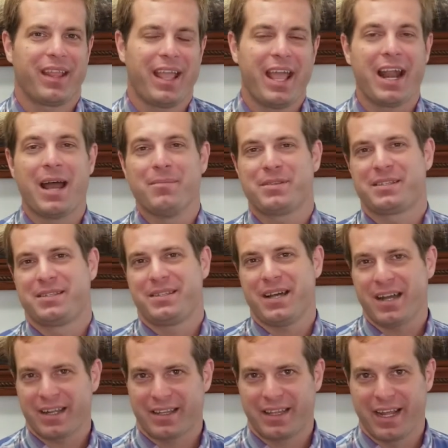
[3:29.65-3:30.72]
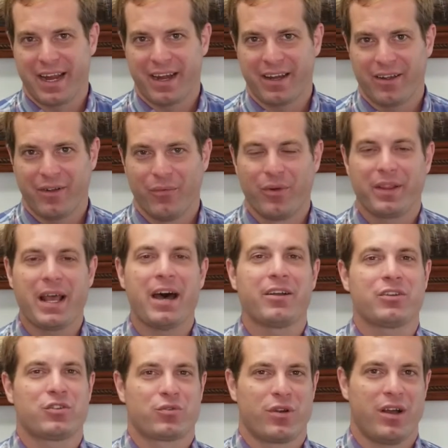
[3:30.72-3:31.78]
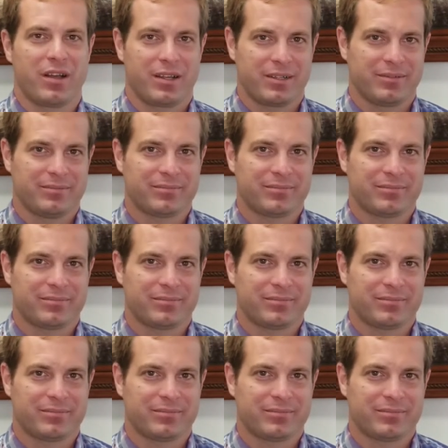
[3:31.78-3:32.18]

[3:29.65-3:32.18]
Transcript: and I'm stuck there without a truck.